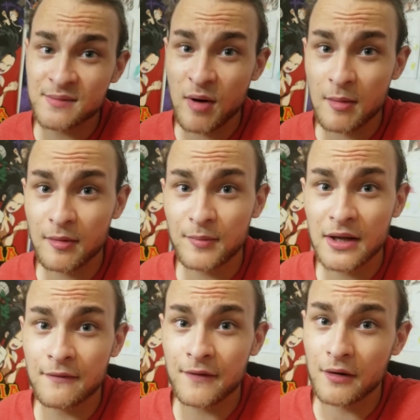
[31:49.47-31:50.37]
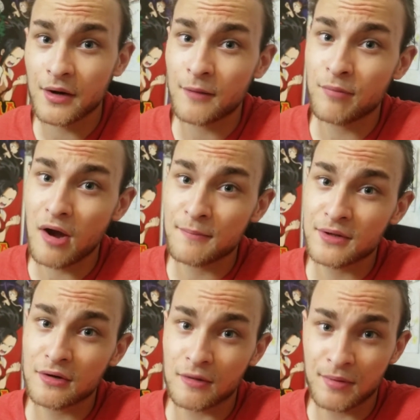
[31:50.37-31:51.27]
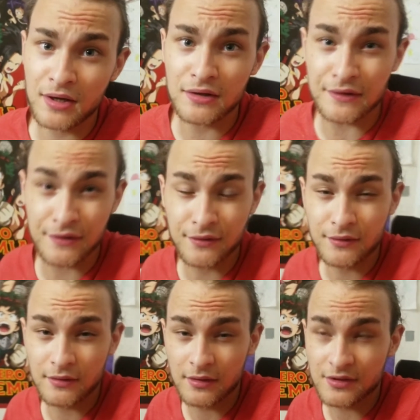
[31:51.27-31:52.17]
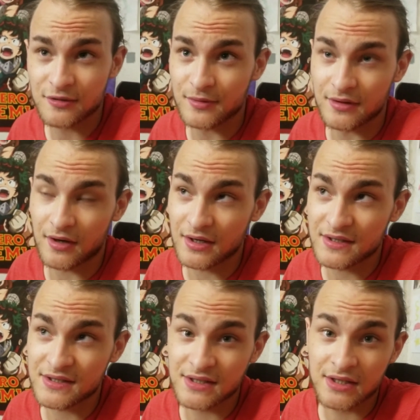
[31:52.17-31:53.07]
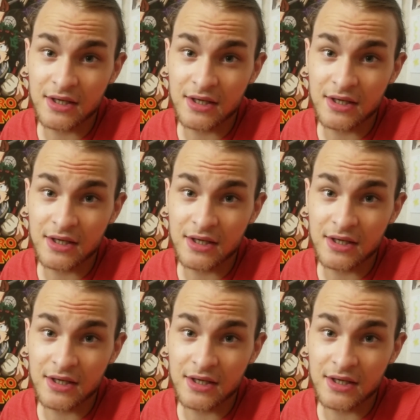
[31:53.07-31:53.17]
probably a very unpopular opinion, to be honest.